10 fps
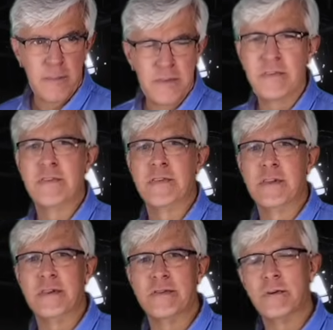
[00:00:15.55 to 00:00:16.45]
This is
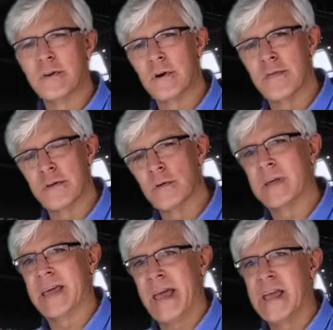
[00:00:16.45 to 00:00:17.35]
the studio for the
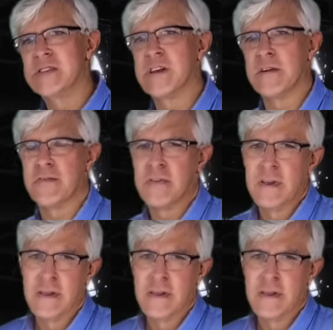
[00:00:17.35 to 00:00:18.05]
new KJF